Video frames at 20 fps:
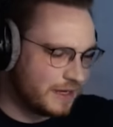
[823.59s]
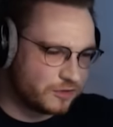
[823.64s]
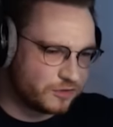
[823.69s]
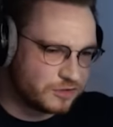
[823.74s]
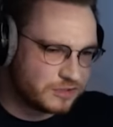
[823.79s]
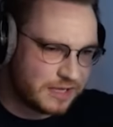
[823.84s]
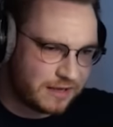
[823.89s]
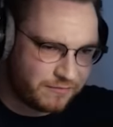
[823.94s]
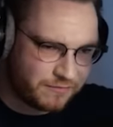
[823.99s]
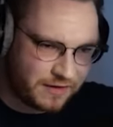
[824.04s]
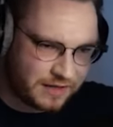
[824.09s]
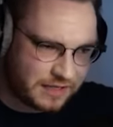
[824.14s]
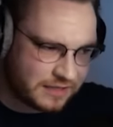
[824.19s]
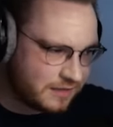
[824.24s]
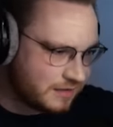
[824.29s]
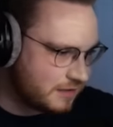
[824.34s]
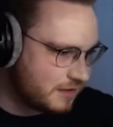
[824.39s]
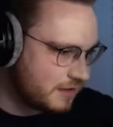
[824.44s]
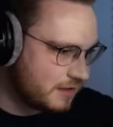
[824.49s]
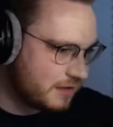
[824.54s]
I don't take
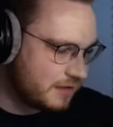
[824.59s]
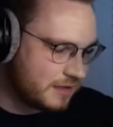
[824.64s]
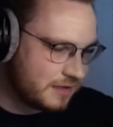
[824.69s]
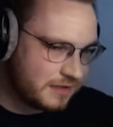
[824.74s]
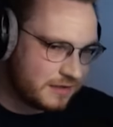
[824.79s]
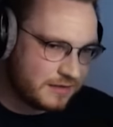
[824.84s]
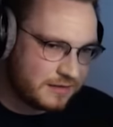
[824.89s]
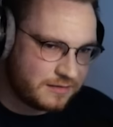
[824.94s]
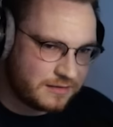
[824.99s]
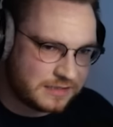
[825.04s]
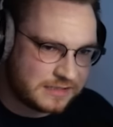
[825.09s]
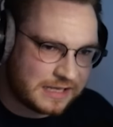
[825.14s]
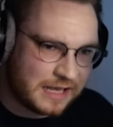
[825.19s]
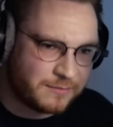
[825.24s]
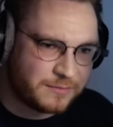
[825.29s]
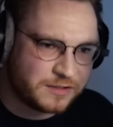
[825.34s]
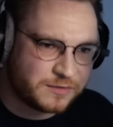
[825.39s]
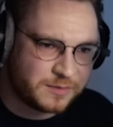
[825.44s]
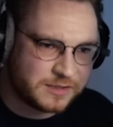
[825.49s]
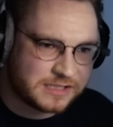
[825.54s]
fucking uh, uh, these
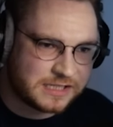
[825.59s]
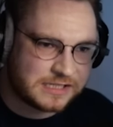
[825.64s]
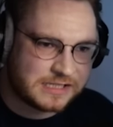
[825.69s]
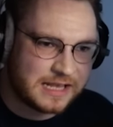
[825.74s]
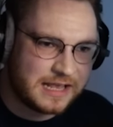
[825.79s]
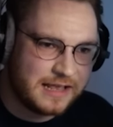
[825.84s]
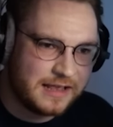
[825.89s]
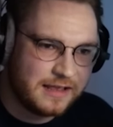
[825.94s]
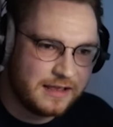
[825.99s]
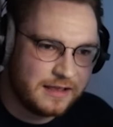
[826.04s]
gambling sponsors.